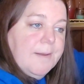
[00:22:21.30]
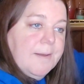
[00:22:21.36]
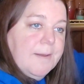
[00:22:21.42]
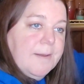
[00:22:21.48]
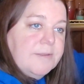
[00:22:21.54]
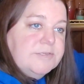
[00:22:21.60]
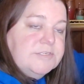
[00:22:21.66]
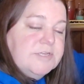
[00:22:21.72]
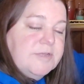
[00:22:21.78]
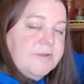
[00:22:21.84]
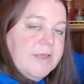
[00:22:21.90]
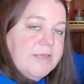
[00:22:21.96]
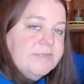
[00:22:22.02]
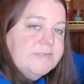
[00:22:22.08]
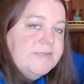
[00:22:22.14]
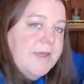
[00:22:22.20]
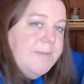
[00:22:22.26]
until
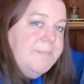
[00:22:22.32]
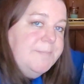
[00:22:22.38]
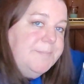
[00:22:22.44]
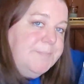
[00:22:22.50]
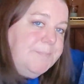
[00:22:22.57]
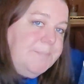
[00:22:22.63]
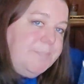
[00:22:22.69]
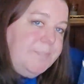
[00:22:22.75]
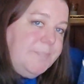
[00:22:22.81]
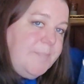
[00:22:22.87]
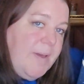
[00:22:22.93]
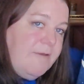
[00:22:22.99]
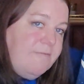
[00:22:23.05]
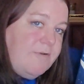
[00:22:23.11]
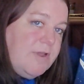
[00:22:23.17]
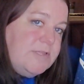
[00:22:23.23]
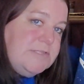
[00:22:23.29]
next time, bye
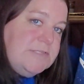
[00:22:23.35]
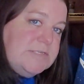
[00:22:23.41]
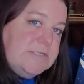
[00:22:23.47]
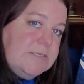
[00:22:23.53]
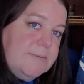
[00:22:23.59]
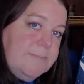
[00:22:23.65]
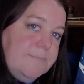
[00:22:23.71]
friends.